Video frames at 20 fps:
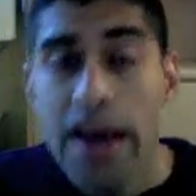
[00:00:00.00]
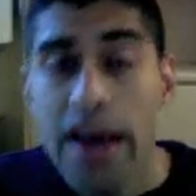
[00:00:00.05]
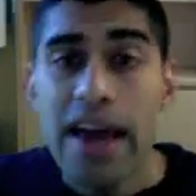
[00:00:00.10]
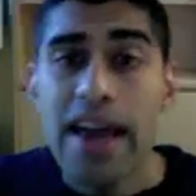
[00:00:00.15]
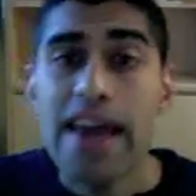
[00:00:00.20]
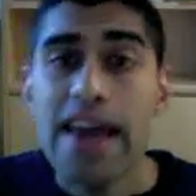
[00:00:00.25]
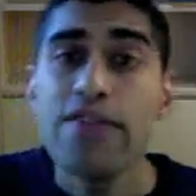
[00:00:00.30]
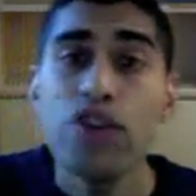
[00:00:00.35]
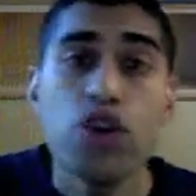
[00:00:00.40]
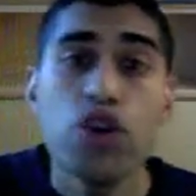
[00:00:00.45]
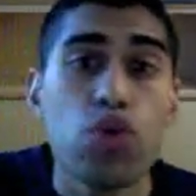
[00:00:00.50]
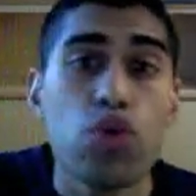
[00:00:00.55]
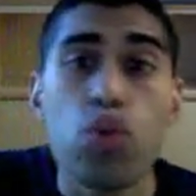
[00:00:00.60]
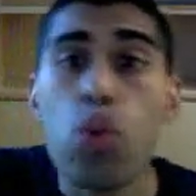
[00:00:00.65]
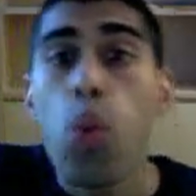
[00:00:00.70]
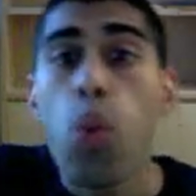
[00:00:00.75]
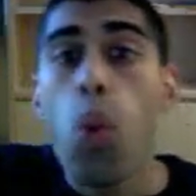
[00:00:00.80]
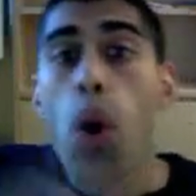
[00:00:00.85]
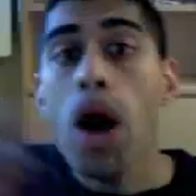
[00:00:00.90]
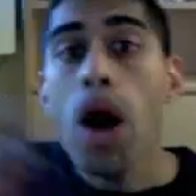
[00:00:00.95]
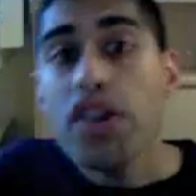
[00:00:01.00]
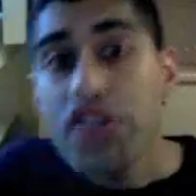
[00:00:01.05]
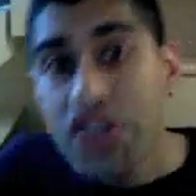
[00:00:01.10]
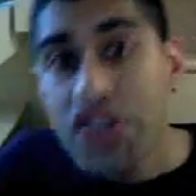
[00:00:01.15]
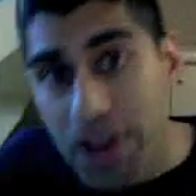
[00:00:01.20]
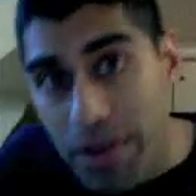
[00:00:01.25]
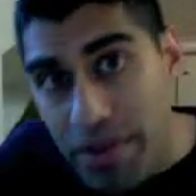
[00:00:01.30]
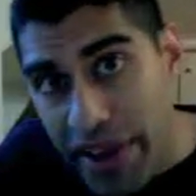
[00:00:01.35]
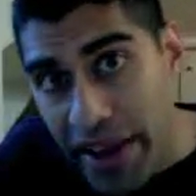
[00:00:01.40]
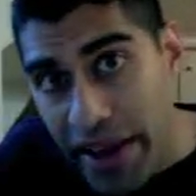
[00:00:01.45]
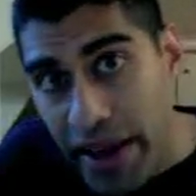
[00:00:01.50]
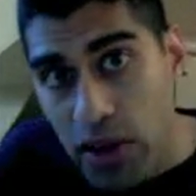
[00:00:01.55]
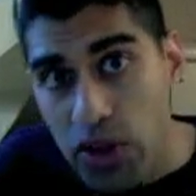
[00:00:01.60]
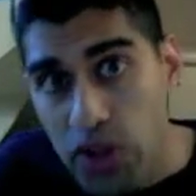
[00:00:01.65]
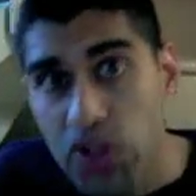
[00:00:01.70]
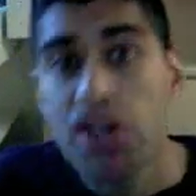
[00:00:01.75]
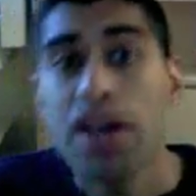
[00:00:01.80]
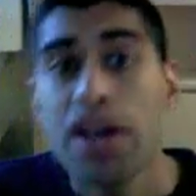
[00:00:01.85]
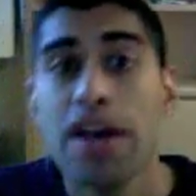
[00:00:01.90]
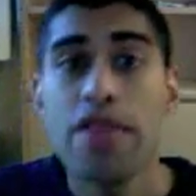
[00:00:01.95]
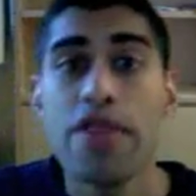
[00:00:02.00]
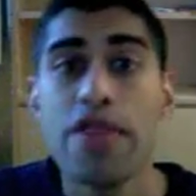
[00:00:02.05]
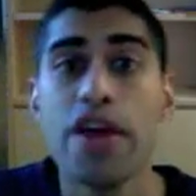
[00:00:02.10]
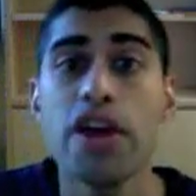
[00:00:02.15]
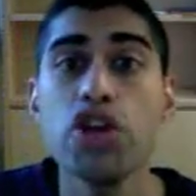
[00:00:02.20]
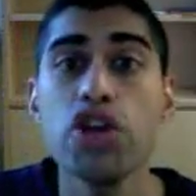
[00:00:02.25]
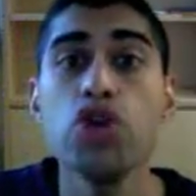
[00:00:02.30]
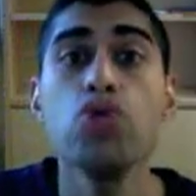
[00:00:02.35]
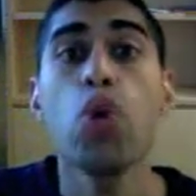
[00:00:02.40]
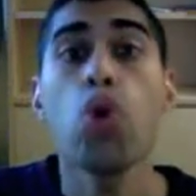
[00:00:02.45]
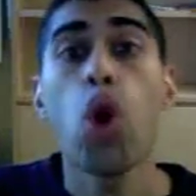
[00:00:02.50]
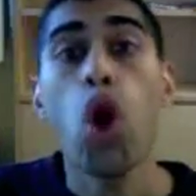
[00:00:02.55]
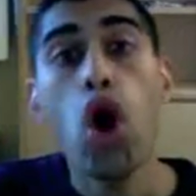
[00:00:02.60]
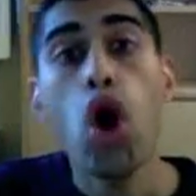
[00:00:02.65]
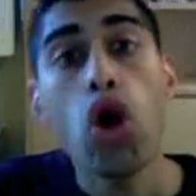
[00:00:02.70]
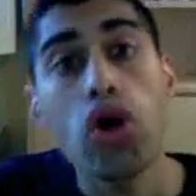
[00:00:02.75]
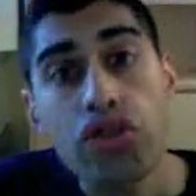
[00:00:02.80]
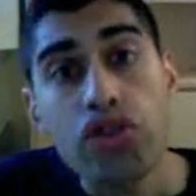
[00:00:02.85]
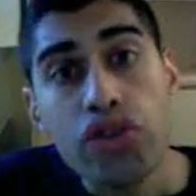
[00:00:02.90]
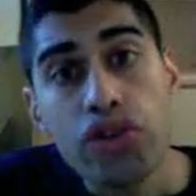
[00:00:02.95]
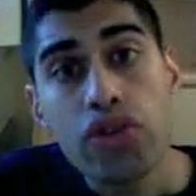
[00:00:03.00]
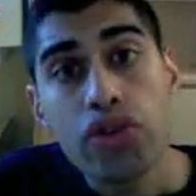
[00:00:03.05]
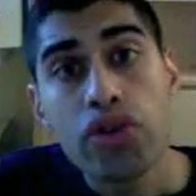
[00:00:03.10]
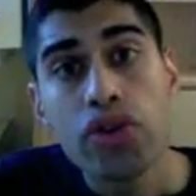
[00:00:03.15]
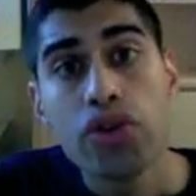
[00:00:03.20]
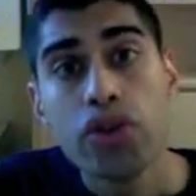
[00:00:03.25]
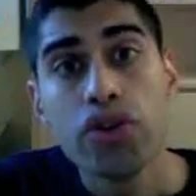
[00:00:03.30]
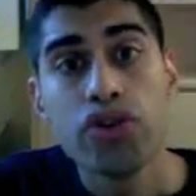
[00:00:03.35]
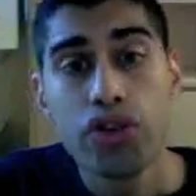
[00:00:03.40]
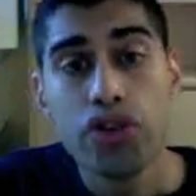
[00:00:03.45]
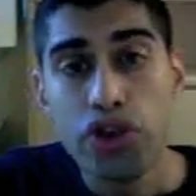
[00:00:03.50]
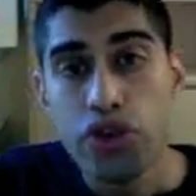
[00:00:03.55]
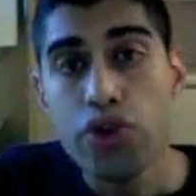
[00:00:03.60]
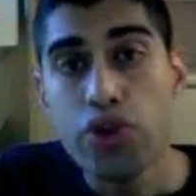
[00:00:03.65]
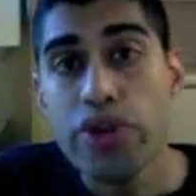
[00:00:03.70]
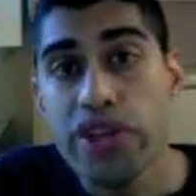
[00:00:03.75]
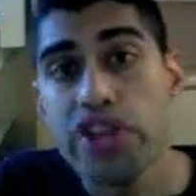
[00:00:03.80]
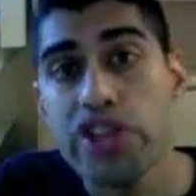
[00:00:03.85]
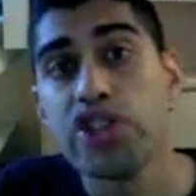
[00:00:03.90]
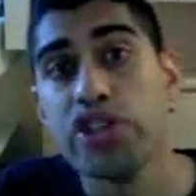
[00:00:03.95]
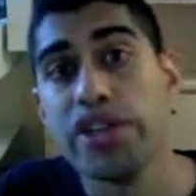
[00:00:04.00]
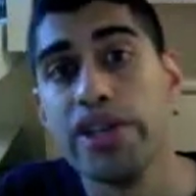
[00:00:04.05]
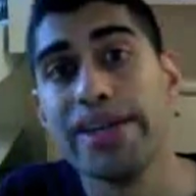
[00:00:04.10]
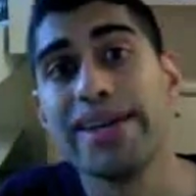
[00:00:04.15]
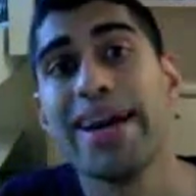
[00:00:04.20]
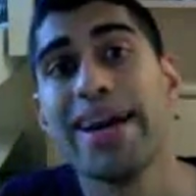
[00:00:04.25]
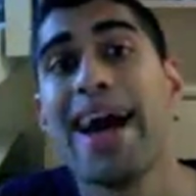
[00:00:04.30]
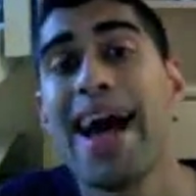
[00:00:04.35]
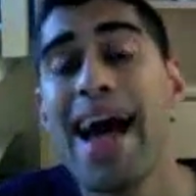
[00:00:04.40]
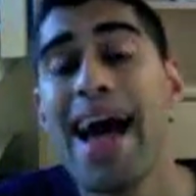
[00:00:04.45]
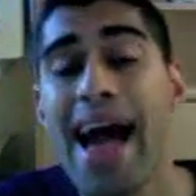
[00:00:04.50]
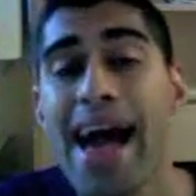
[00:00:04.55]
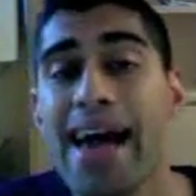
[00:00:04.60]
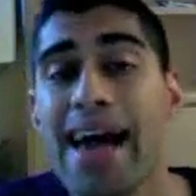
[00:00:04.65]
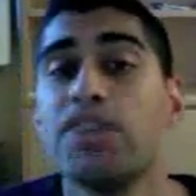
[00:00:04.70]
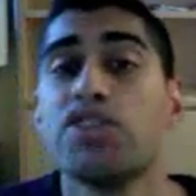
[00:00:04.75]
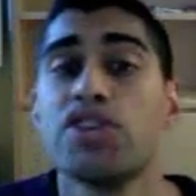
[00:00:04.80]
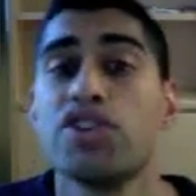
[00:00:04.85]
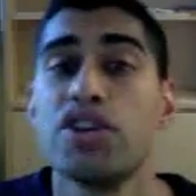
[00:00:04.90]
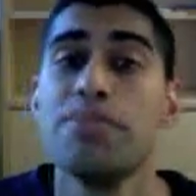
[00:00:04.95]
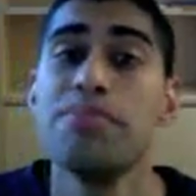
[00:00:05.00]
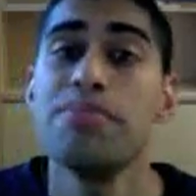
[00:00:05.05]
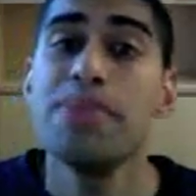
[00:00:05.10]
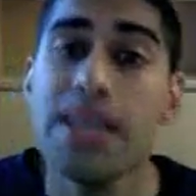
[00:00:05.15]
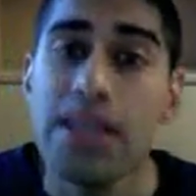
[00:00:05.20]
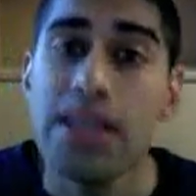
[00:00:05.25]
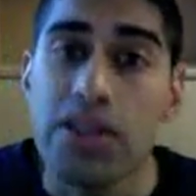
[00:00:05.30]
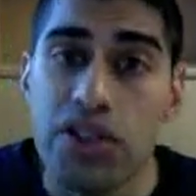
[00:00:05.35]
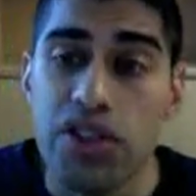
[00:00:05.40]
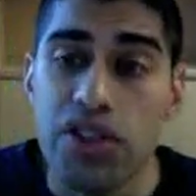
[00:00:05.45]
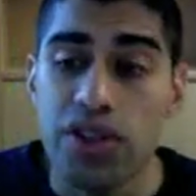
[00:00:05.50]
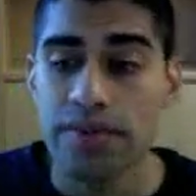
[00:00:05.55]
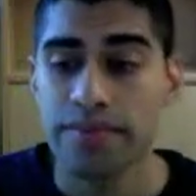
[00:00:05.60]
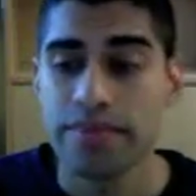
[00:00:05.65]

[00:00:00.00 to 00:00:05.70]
If you want something else, then you ought to do this thing as a means.